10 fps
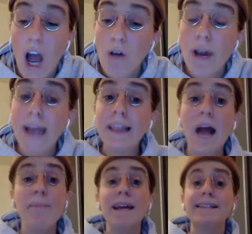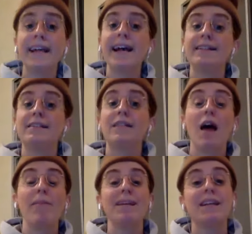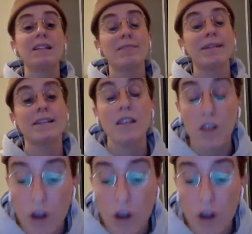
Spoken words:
Okay. That makes sense. That makes sense because you